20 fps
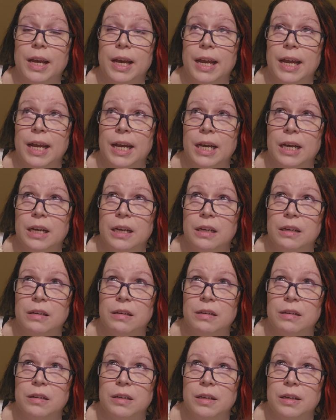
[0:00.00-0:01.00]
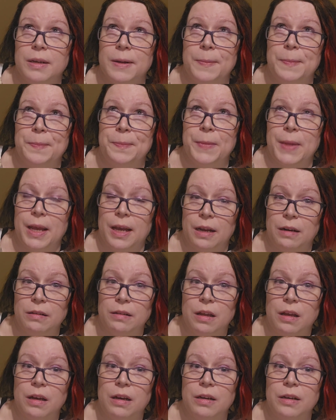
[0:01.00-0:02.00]
I had
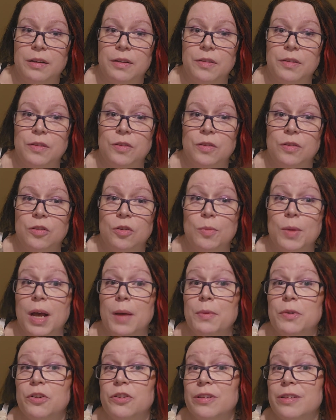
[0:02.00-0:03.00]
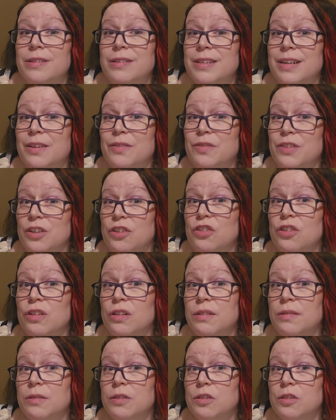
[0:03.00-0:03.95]
analog thermometers instead of digital.